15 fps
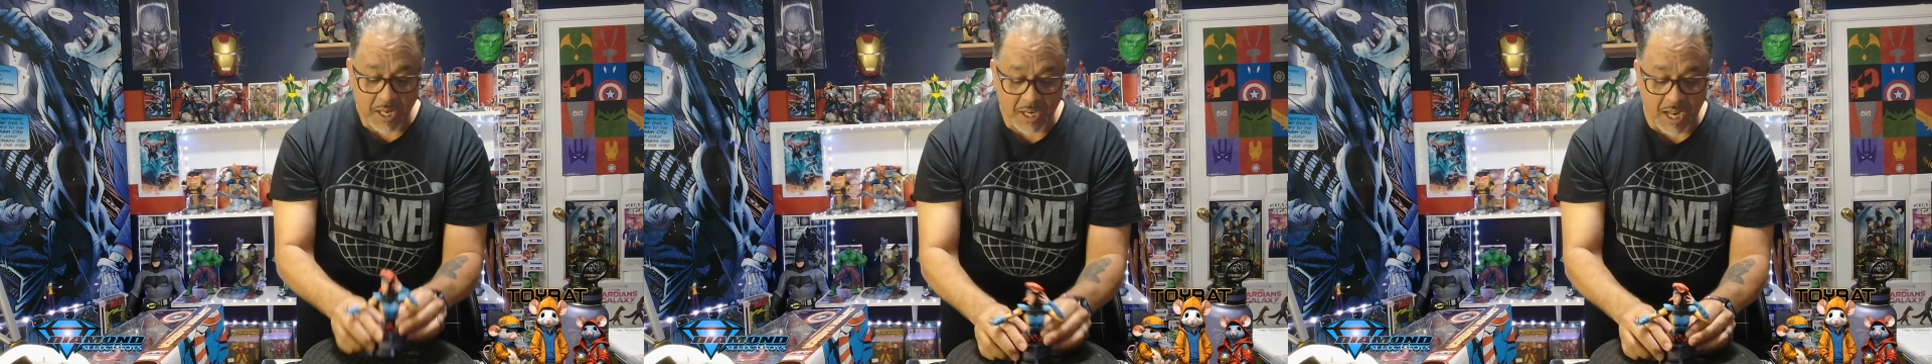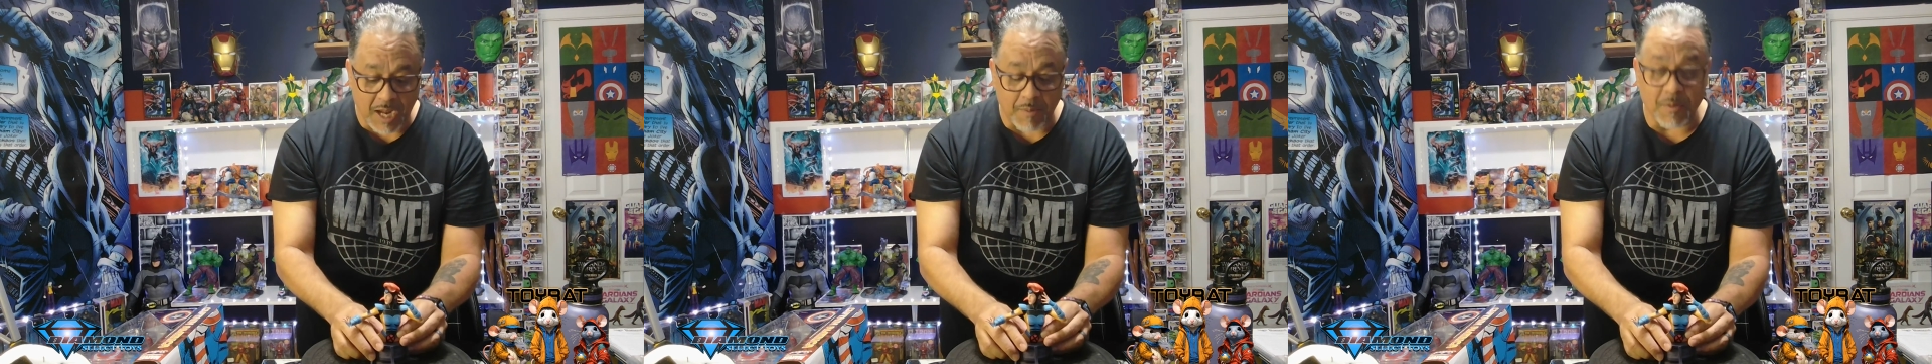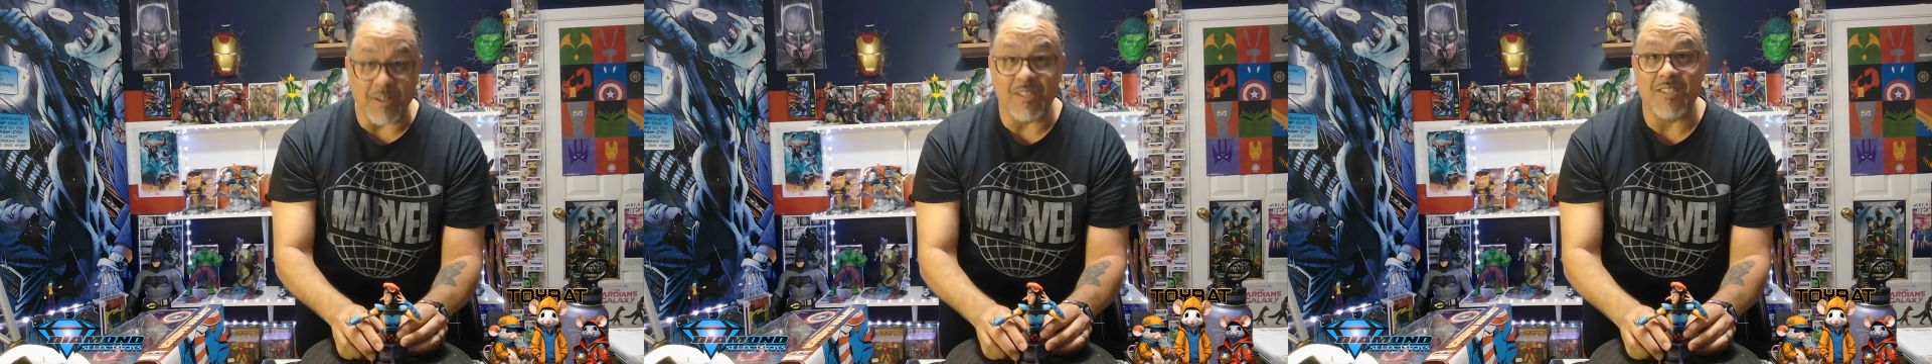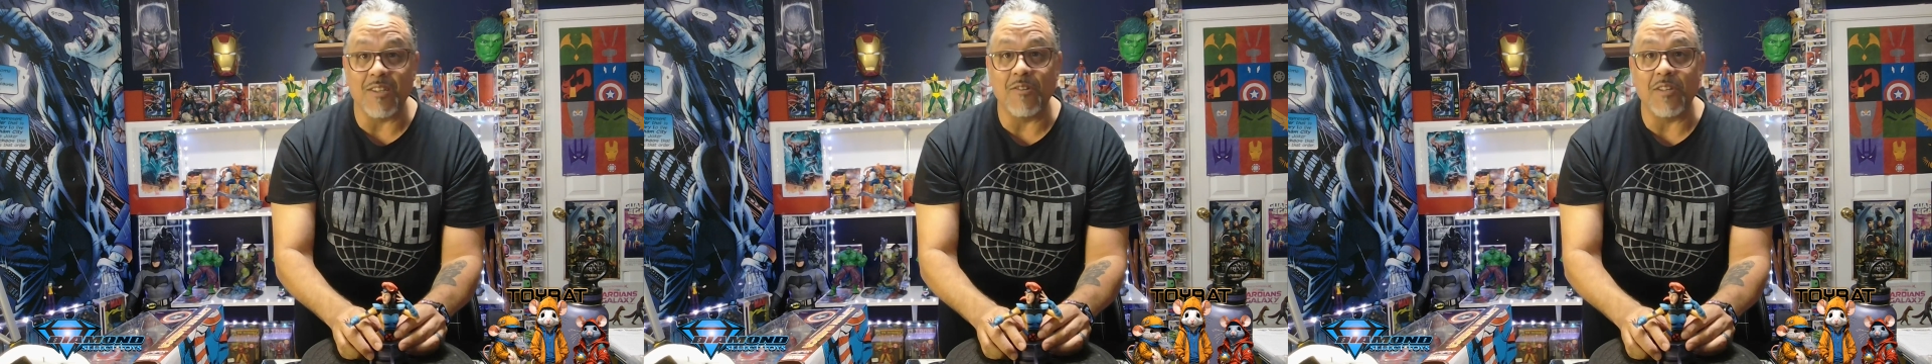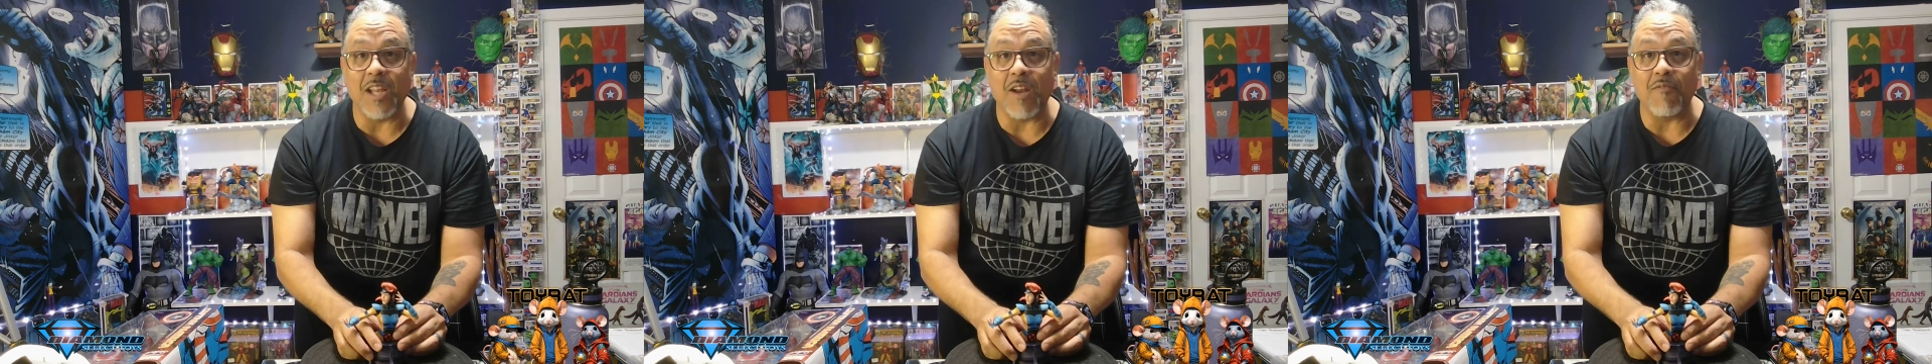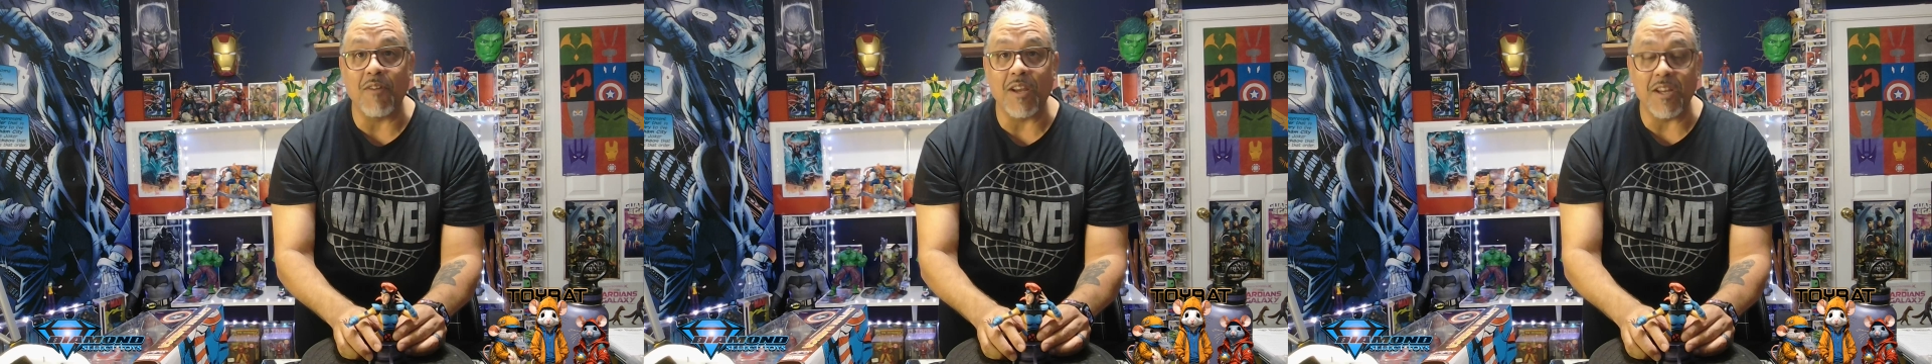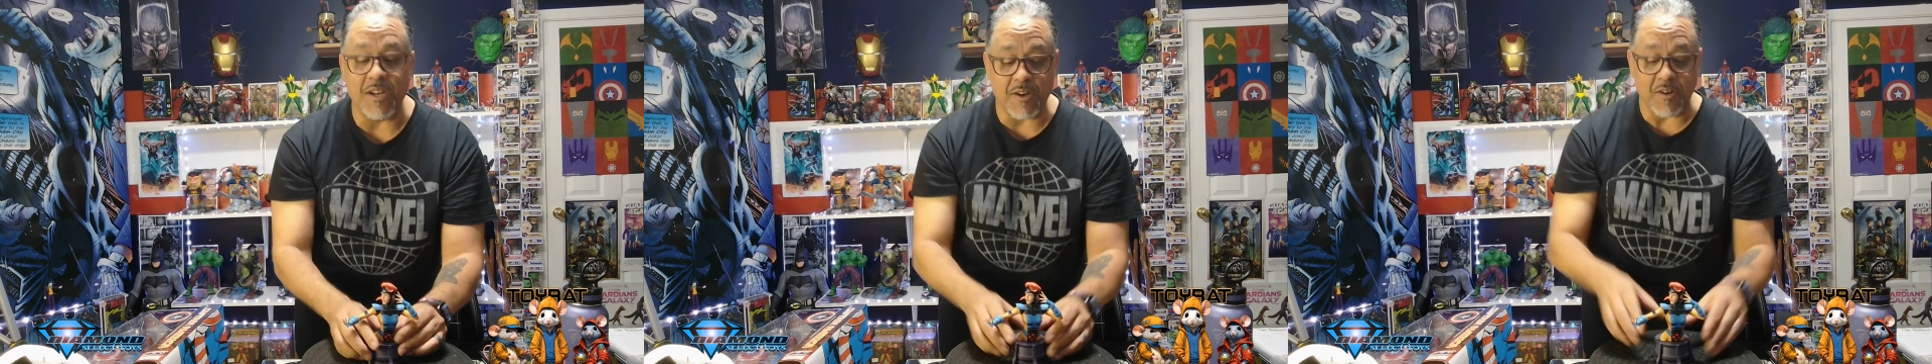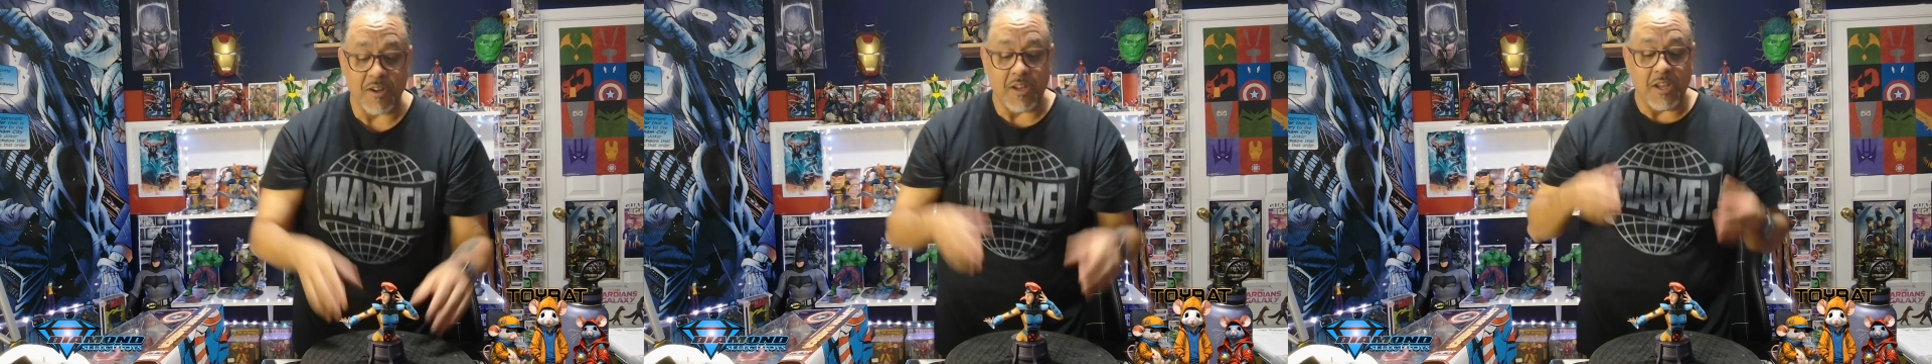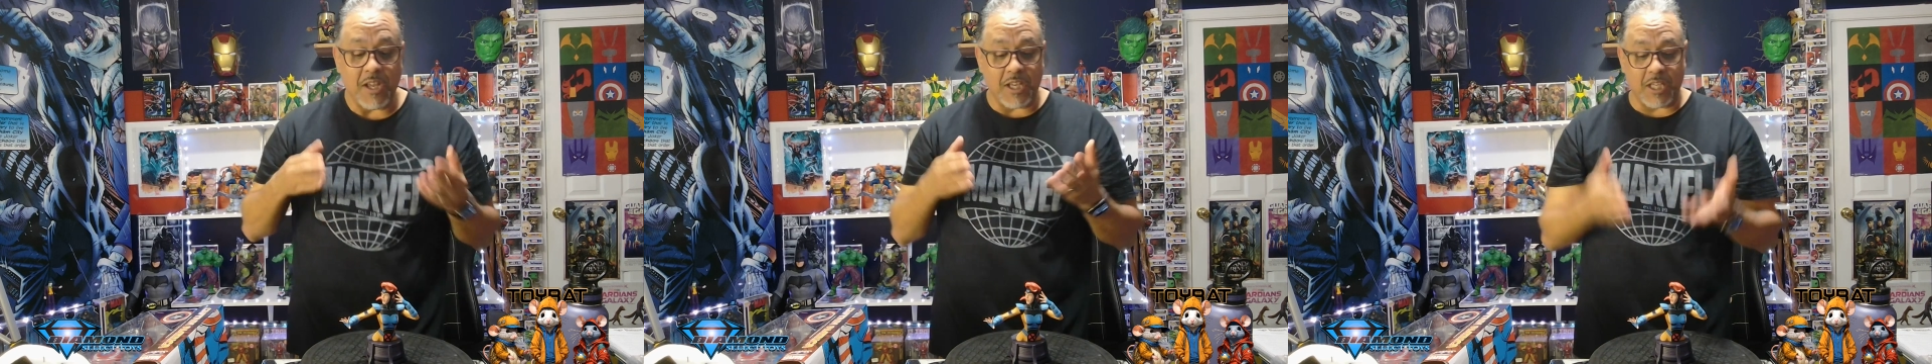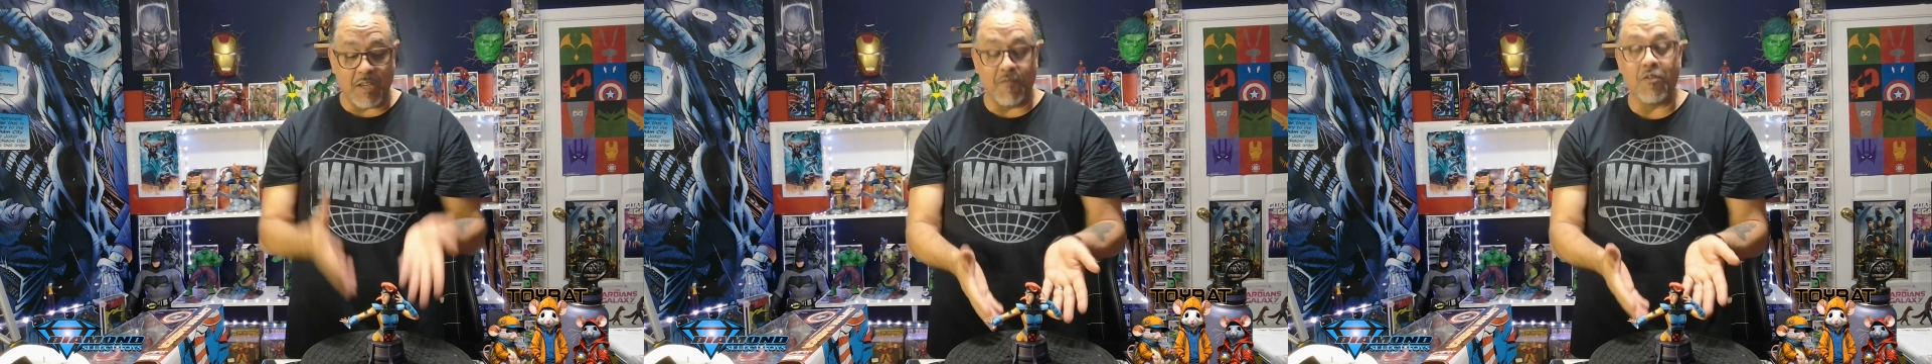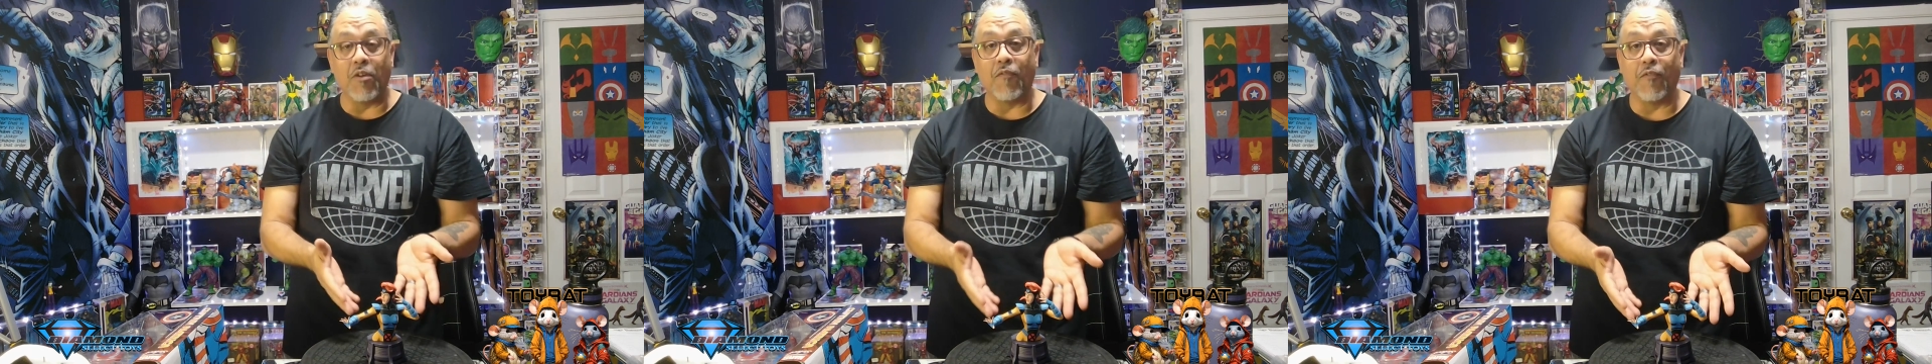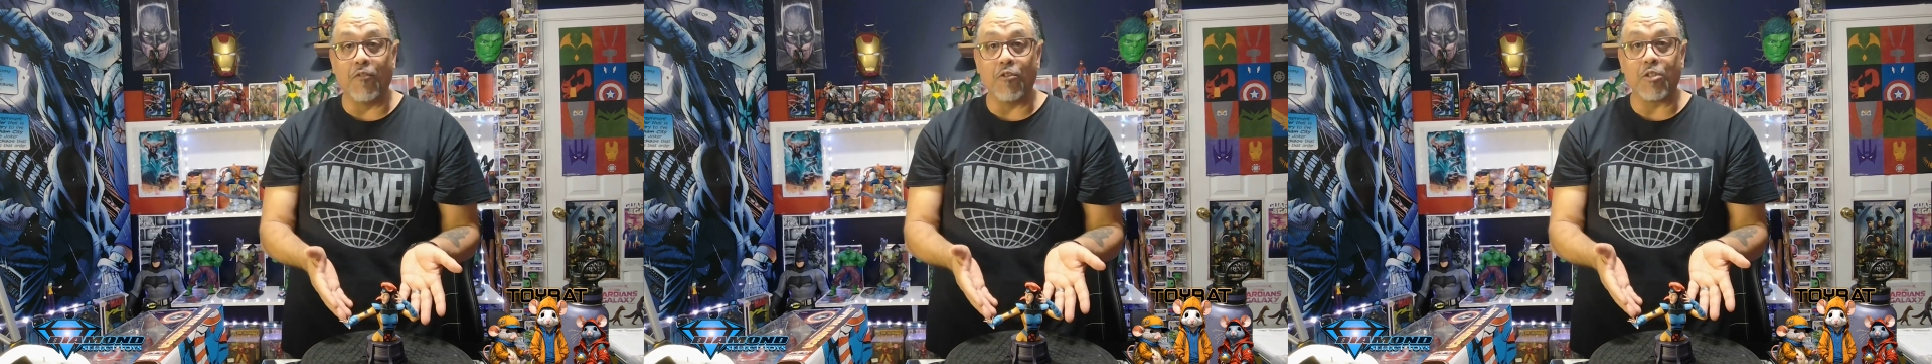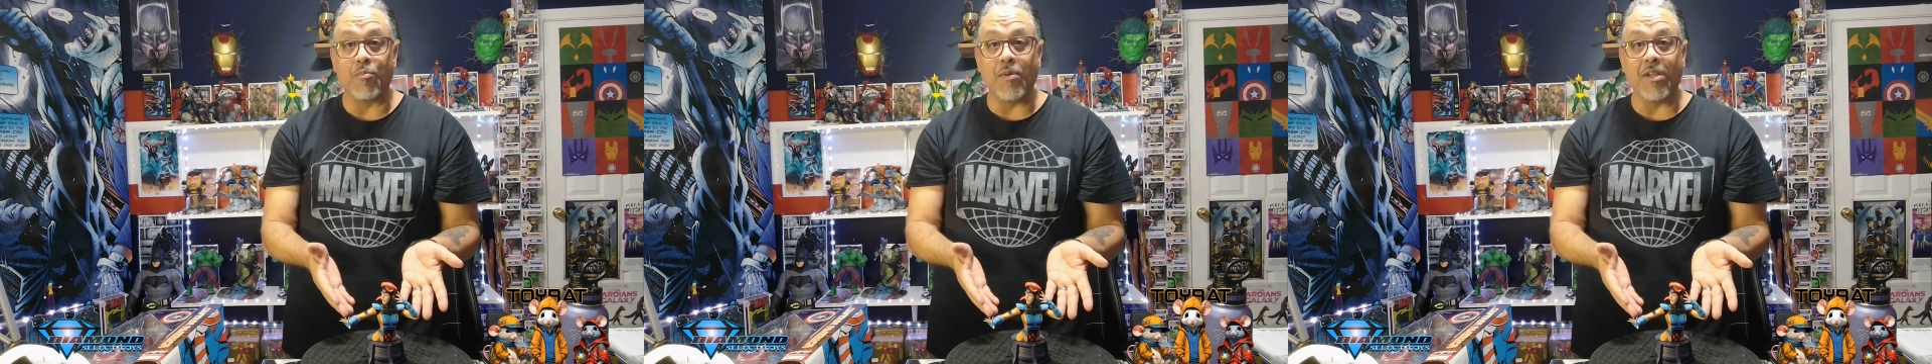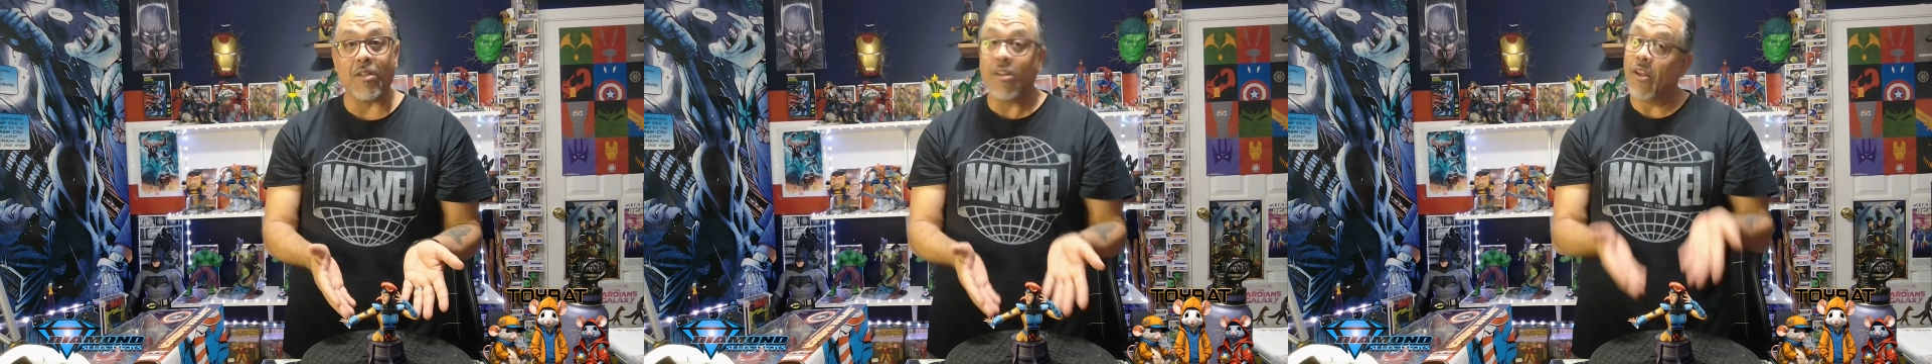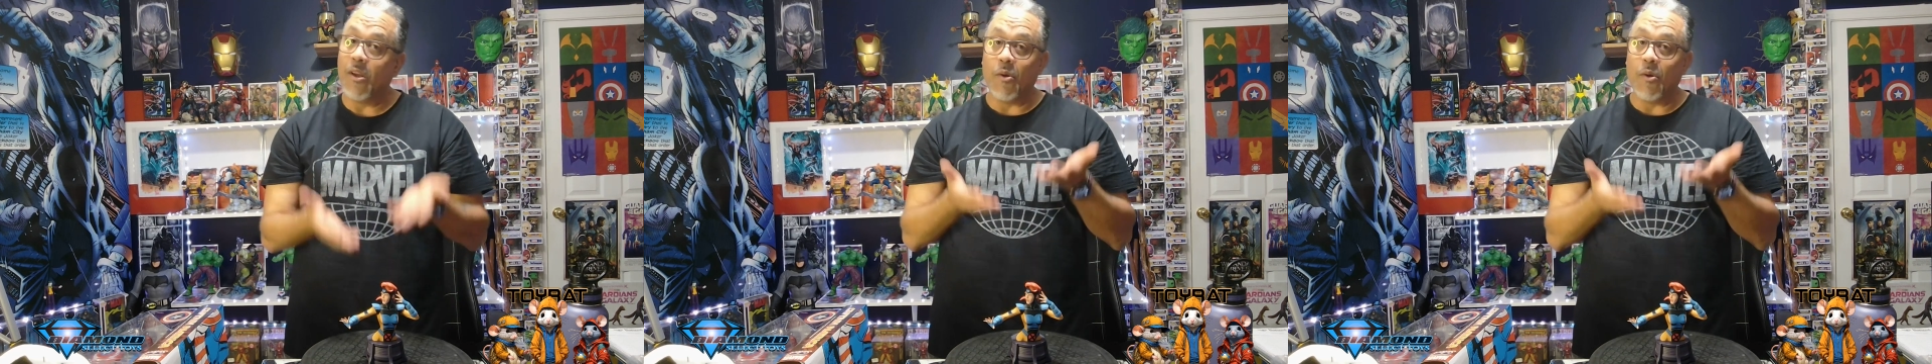Now I'm going to sit her down right here and give you a full spin,